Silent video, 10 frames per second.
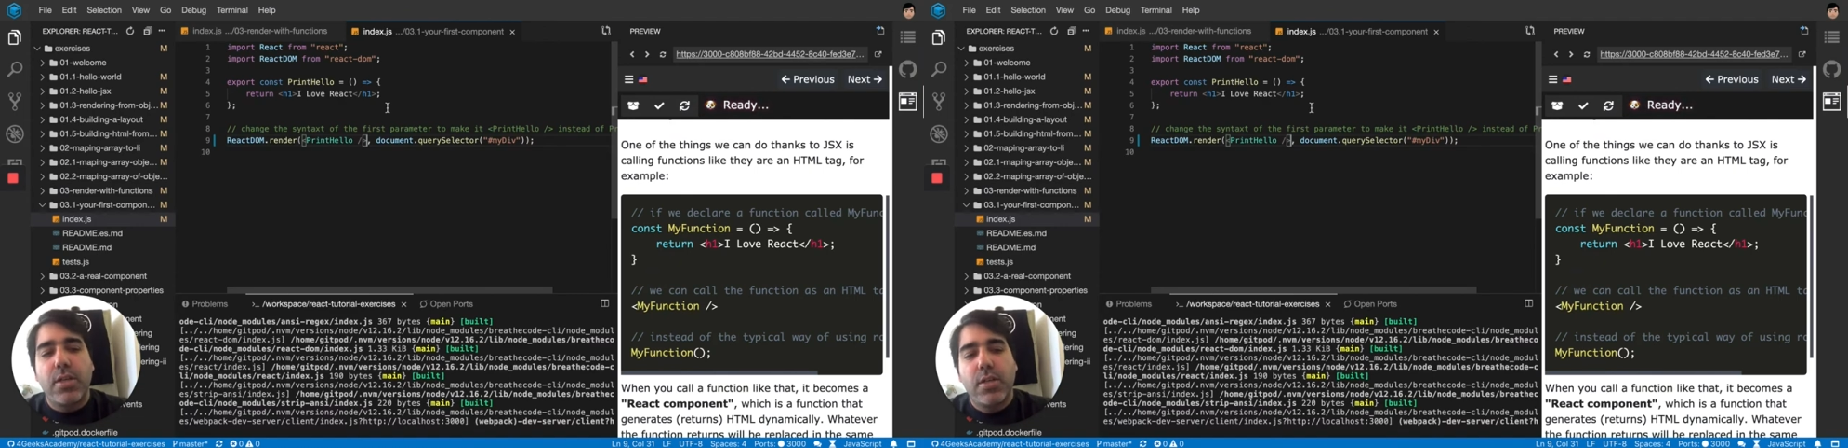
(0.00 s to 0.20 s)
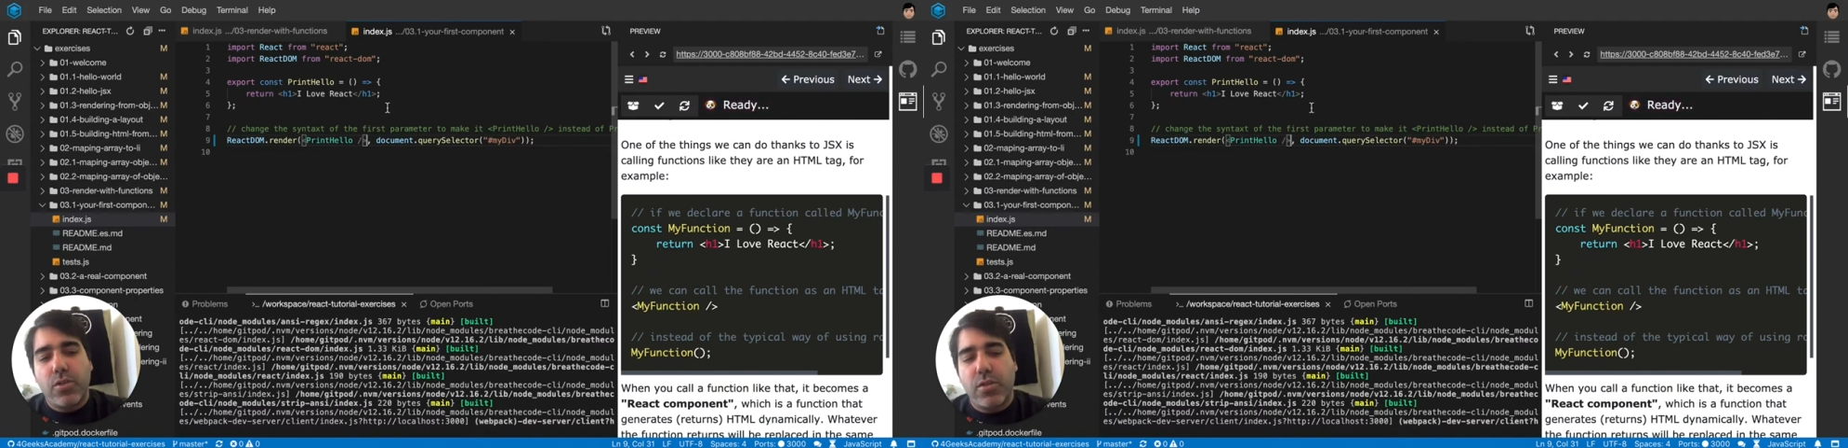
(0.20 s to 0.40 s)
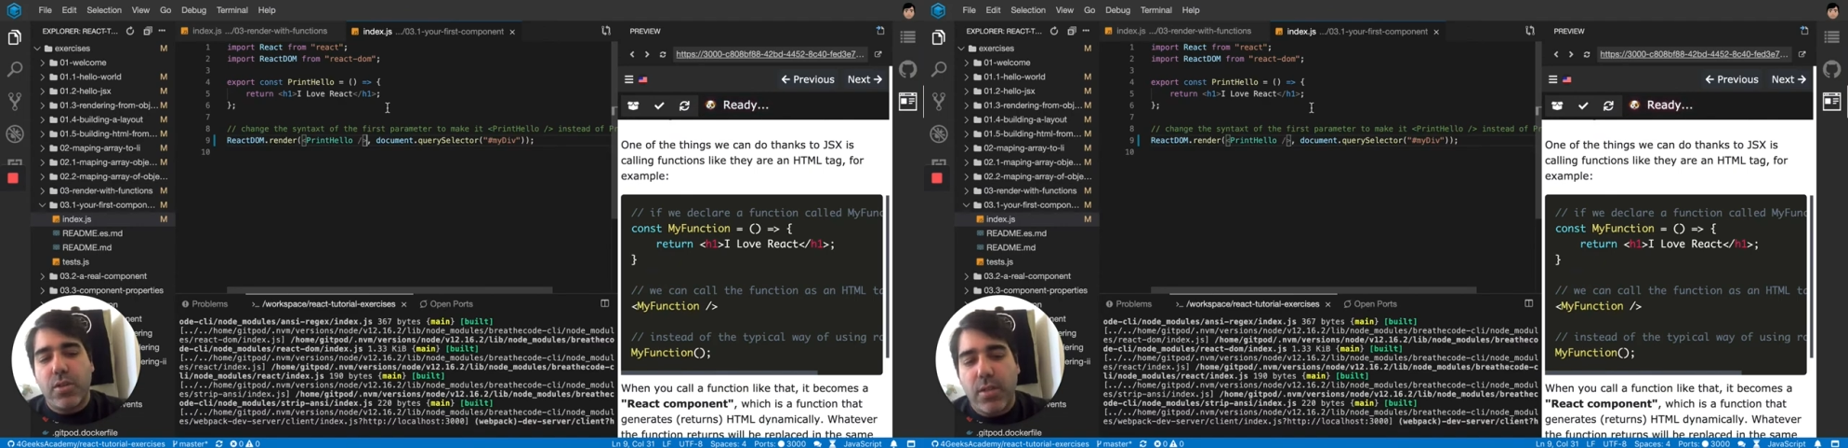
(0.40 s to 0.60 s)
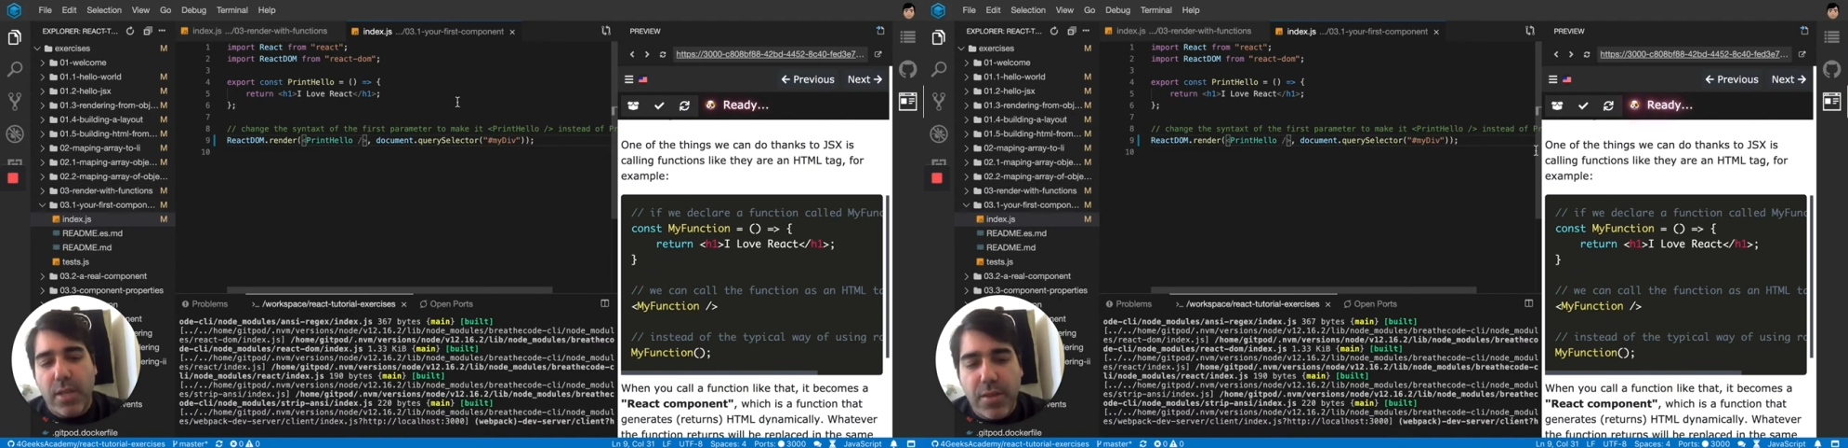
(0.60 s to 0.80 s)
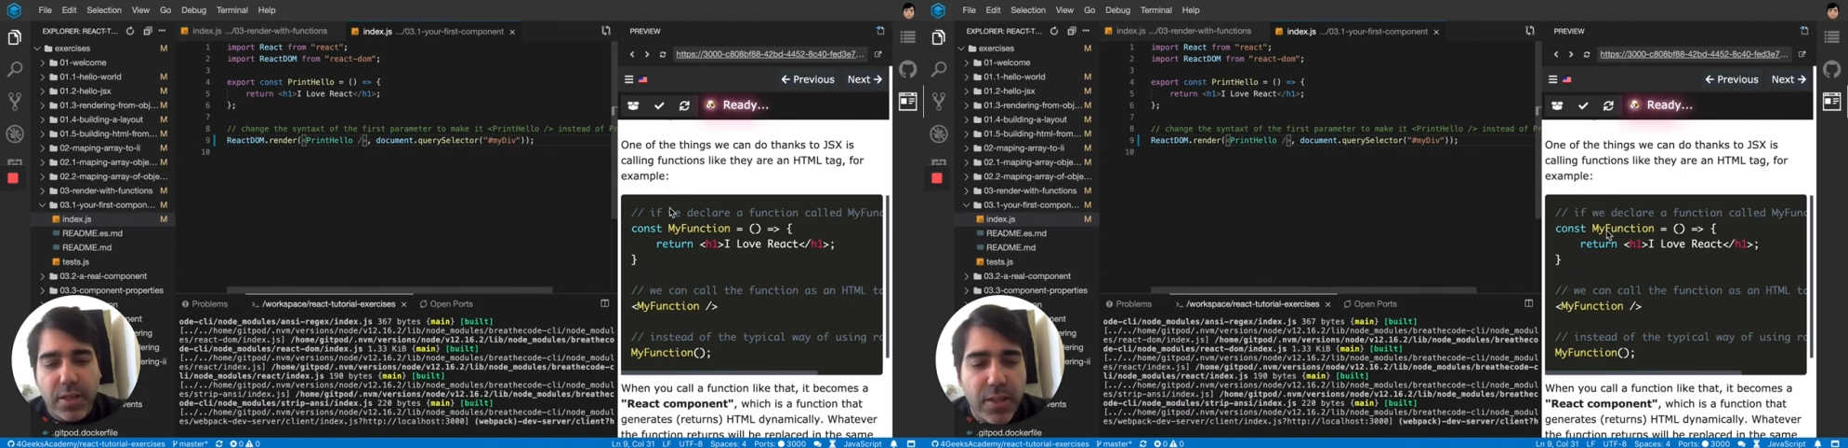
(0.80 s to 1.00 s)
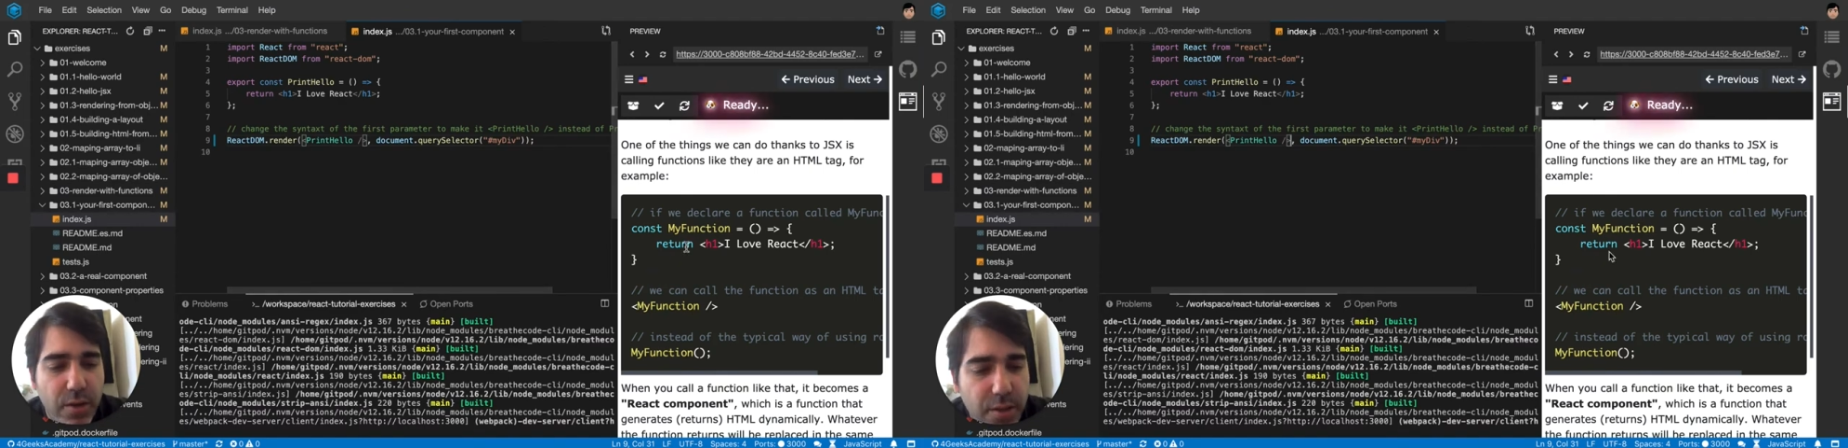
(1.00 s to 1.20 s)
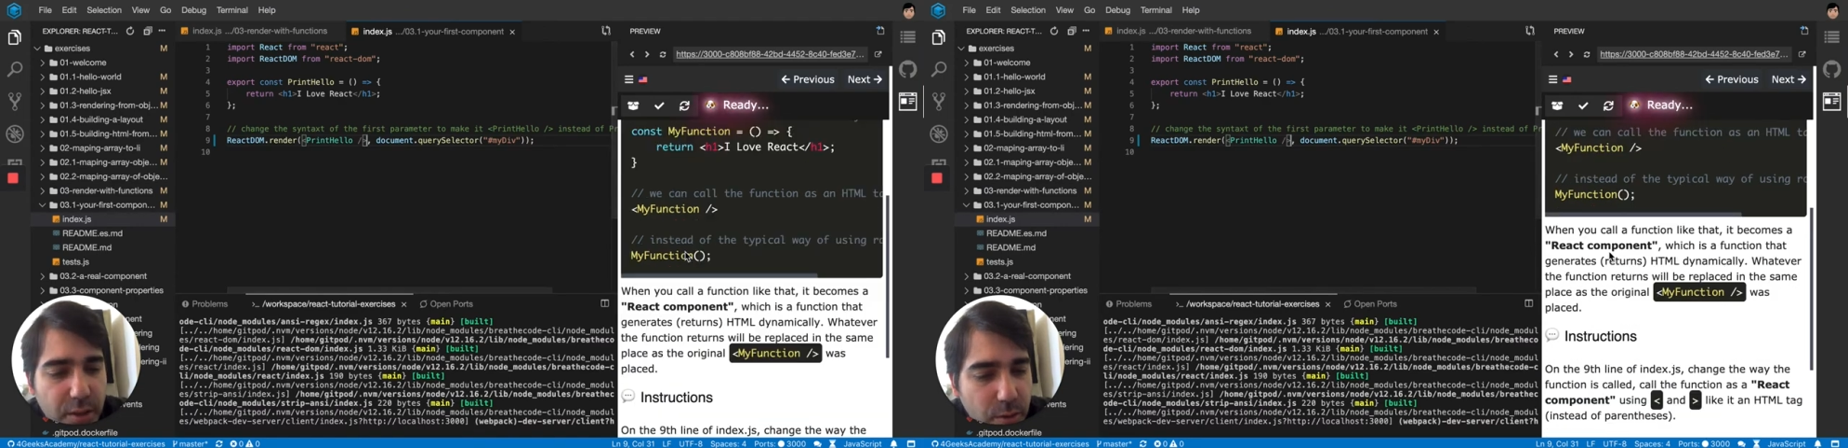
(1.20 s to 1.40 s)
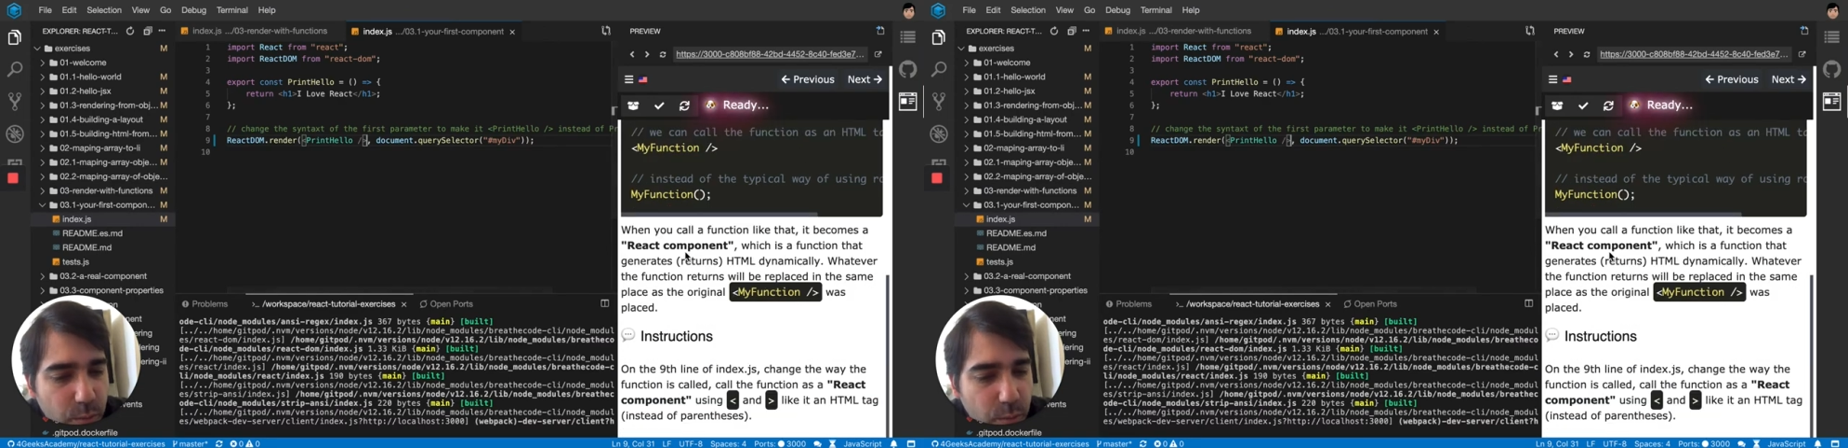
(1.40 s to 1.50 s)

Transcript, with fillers: So I think the only thing